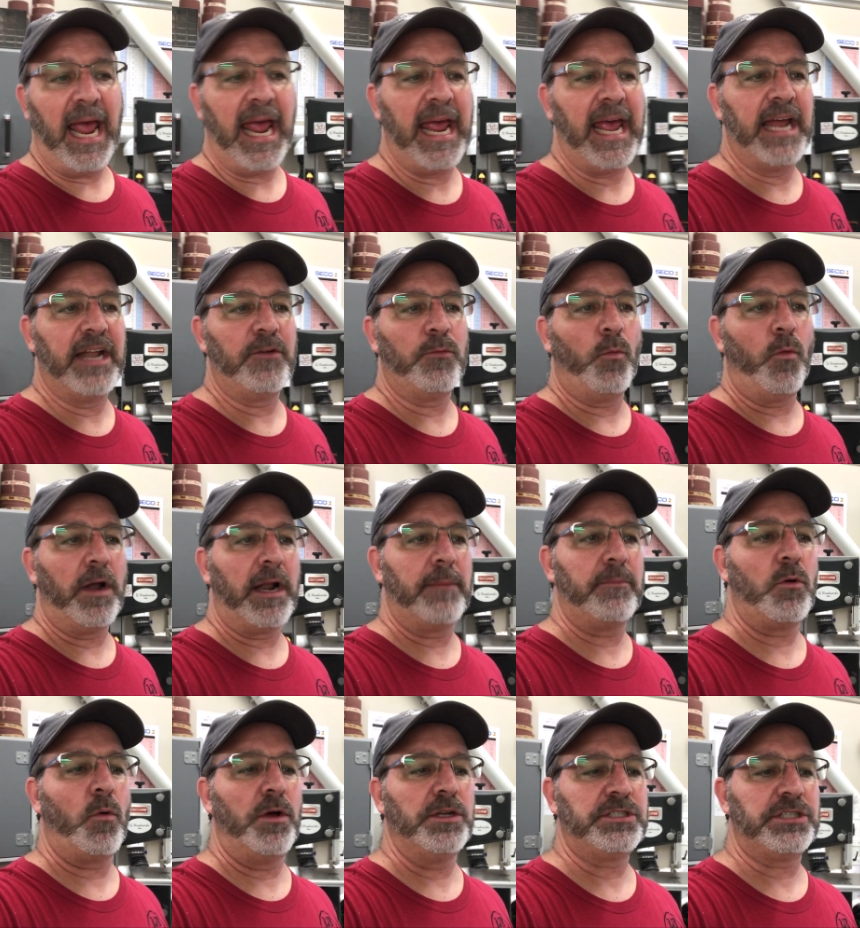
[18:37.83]
And what
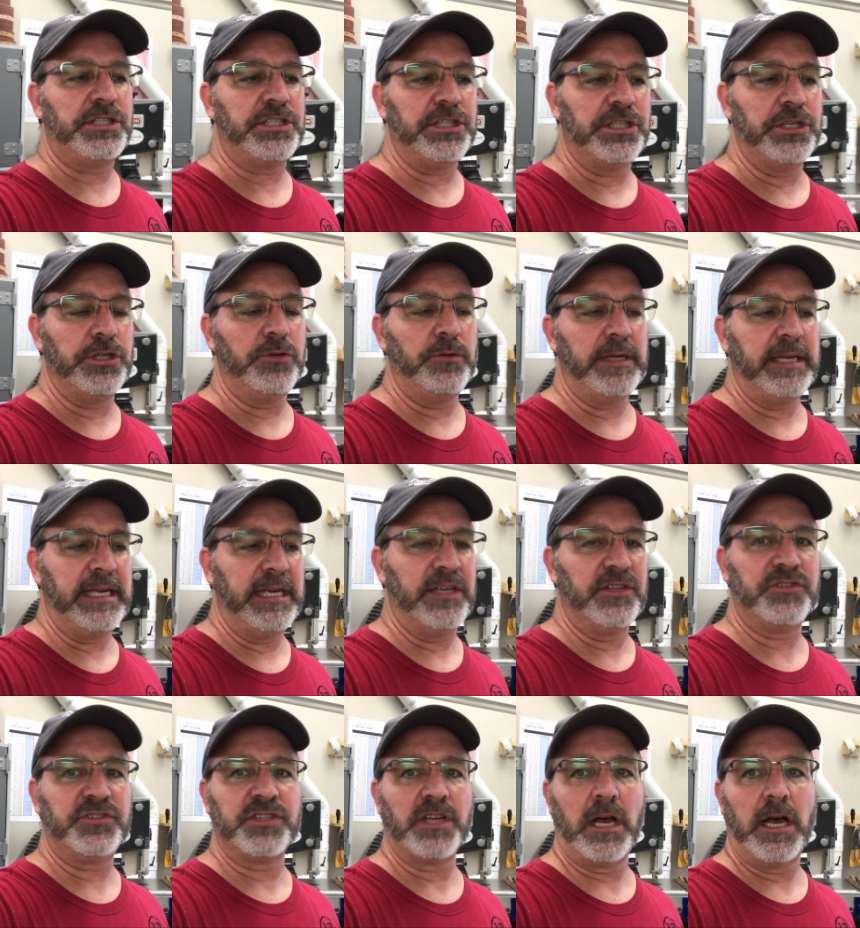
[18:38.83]
I'm going to do
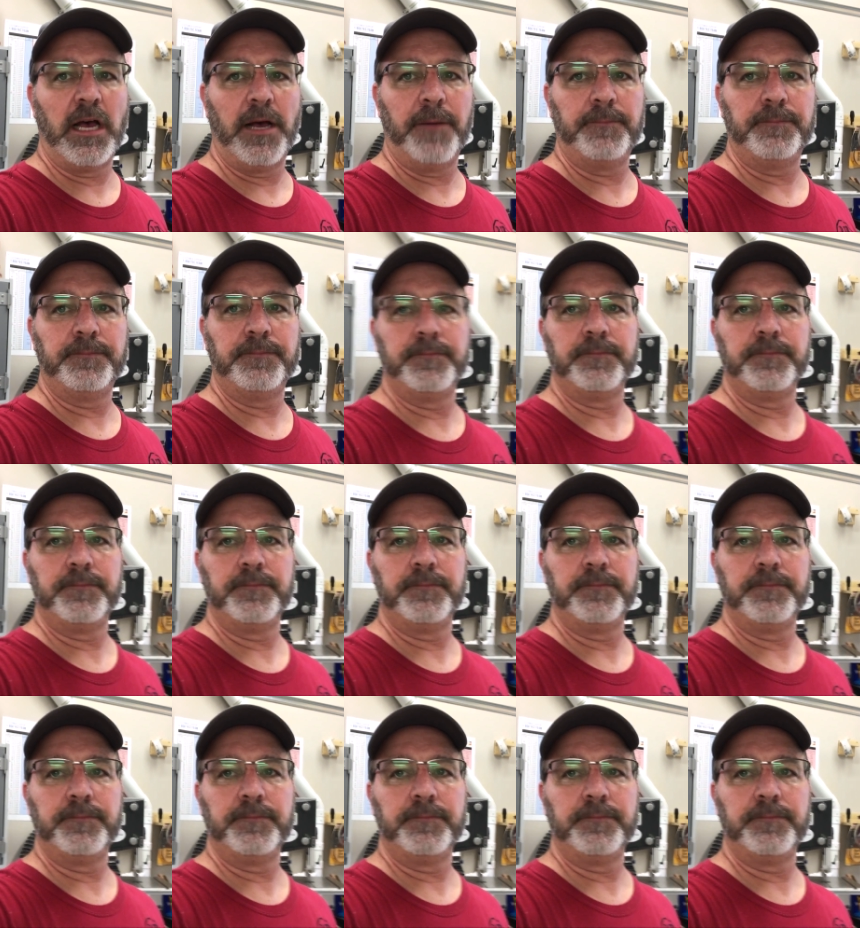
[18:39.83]
is I